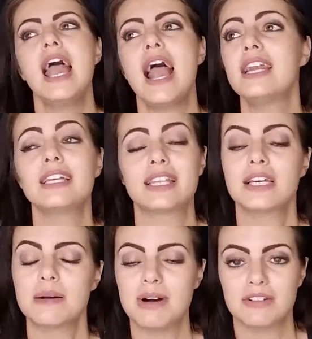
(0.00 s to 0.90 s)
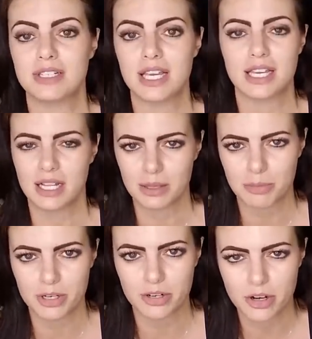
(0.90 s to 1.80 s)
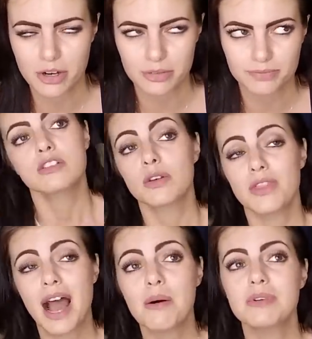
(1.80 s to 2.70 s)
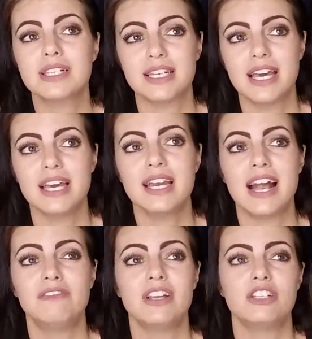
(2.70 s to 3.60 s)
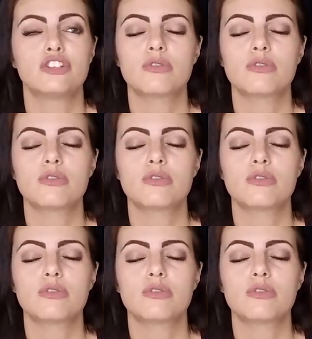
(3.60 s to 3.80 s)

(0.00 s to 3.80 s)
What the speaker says: anything about taking the bird home. So that was it, and then